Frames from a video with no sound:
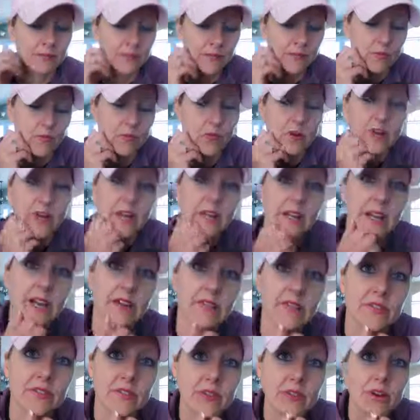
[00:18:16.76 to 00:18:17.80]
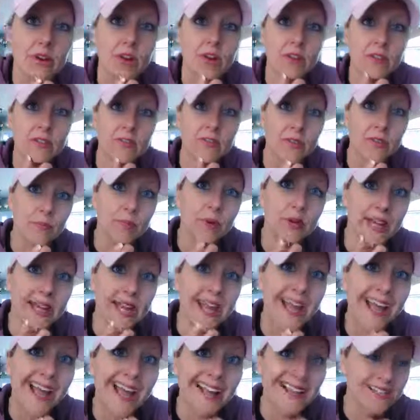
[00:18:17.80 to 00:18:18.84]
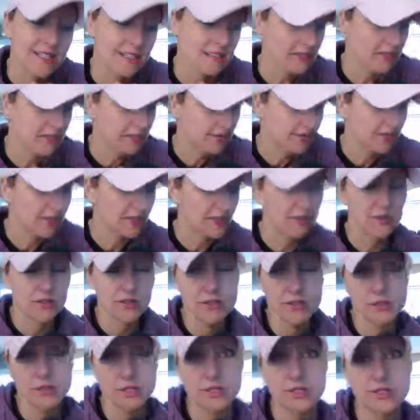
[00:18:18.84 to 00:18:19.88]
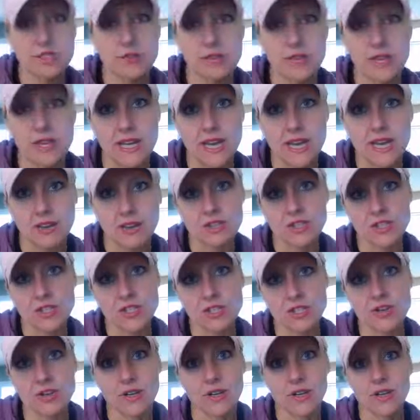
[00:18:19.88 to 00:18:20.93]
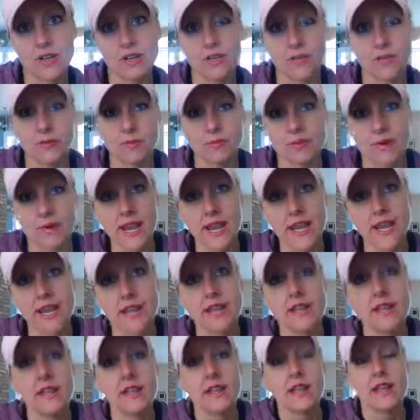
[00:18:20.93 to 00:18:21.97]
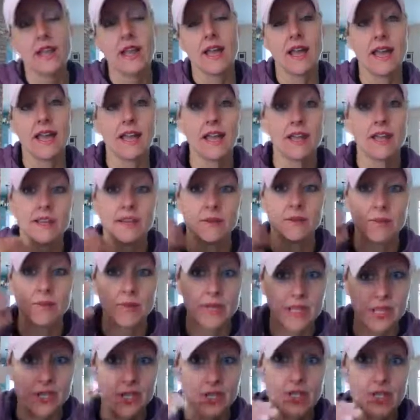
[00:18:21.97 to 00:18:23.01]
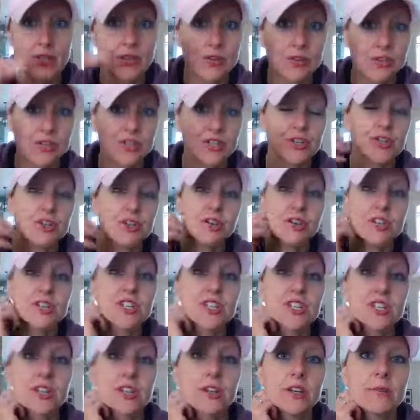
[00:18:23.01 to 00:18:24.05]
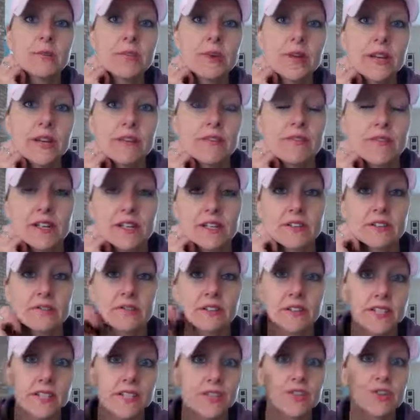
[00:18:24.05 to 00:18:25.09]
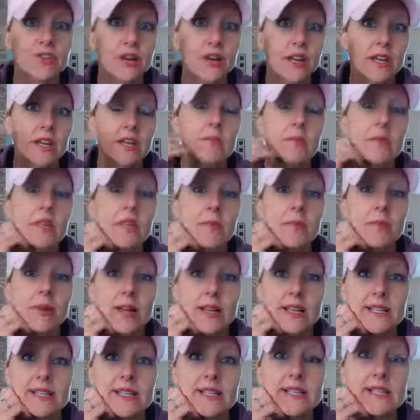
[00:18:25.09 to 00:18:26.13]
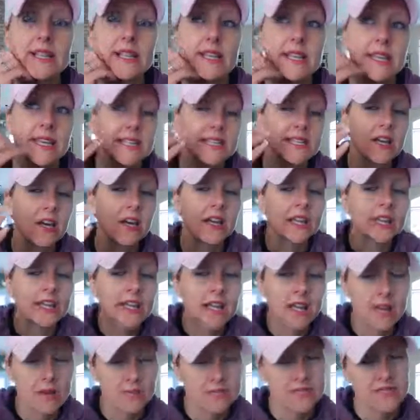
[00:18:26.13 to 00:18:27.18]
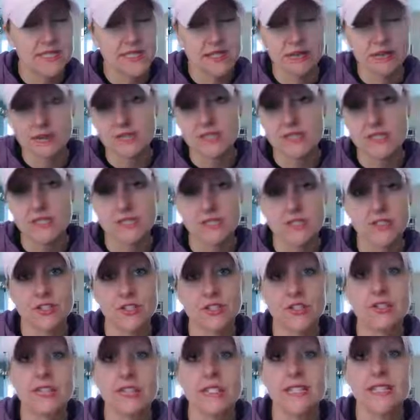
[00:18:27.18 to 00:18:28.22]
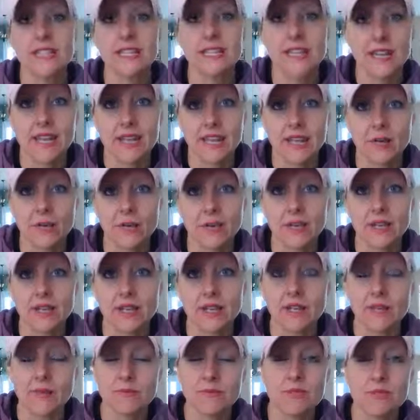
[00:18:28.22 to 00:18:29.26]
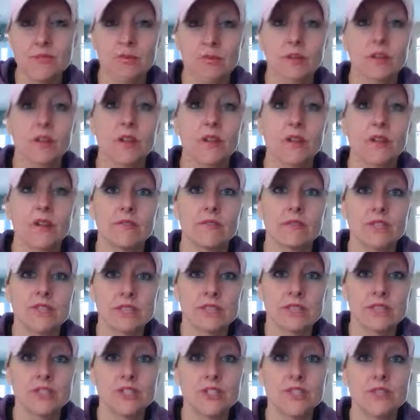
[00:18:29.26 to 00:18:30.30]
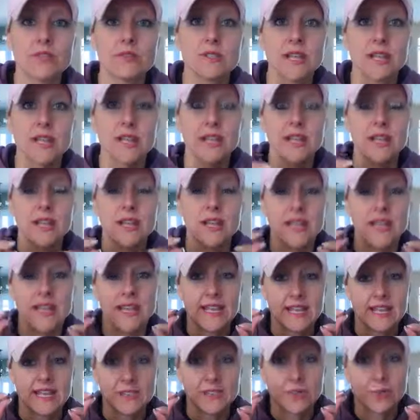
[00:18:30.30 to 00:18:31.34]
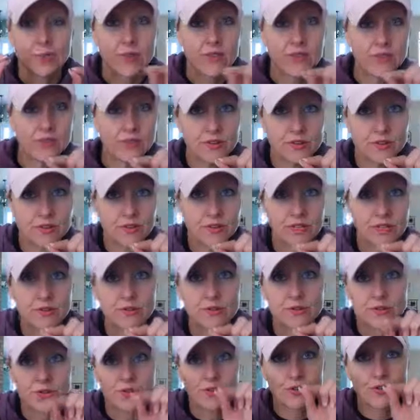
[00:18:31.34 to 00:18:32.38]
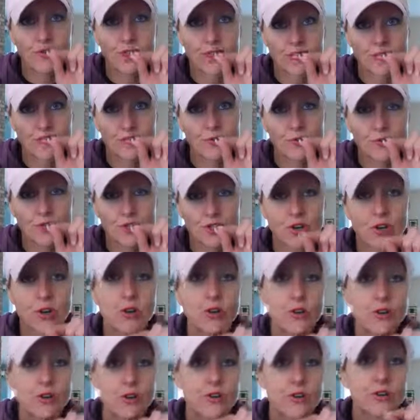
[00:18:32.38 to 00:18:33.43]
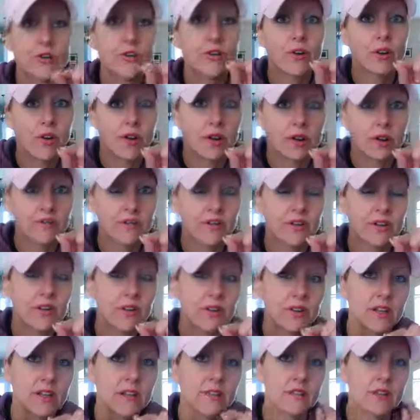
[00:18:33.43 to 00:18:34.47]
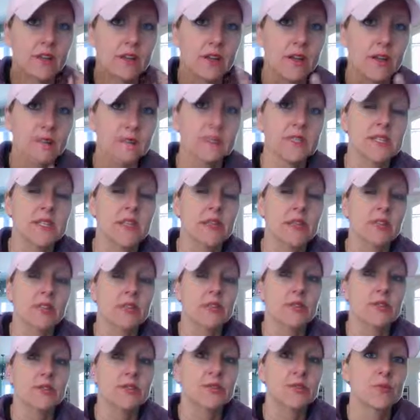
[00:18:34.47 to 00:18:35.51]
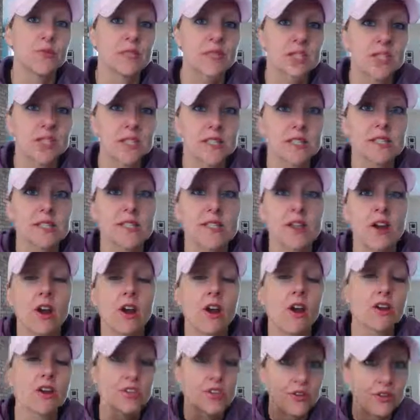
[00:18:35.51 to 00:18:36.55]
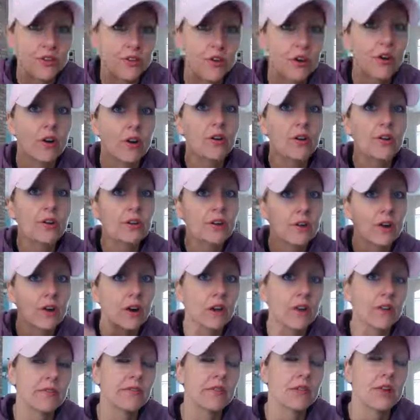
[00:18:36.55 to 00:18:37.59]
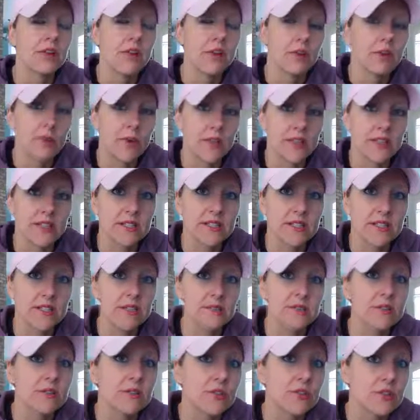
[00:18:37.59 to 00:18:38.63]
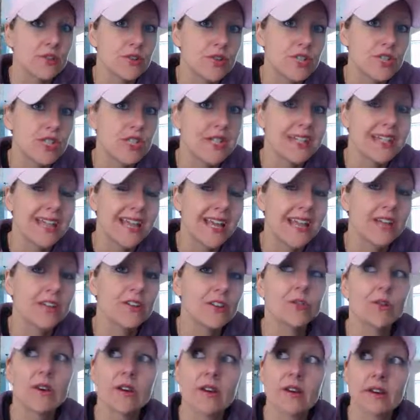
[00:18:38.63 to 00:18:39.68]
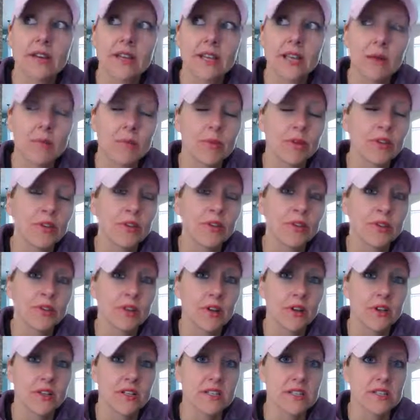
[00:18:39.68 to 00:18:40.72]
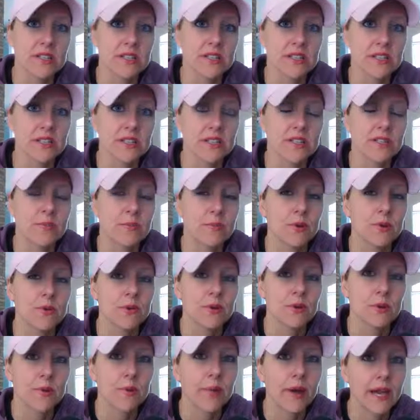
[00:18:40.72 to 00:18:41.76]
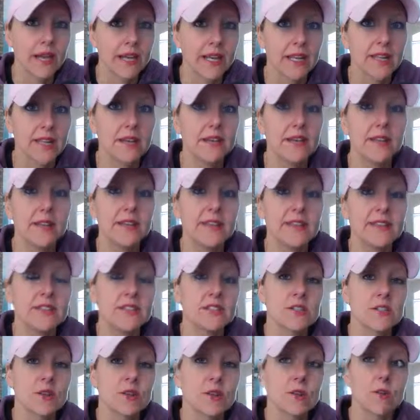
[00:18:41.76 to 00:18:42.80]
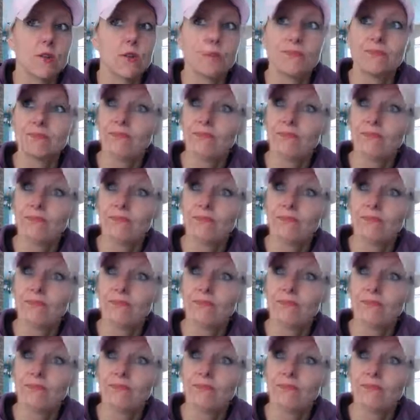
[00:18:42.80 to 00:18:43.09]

we're going to cover all of the brain hacks that you can start doing now to strengthen your brain and making sure that you're nourishing your brain effectively to try and minimize it. It comes down obviously to your DNA when it comes to a lot of these issues, and it's whether or not you turn that switch on or off. And a lot of times those switches are turned on or off relative to nutrition and or chemicals and toxins exposed to the body. So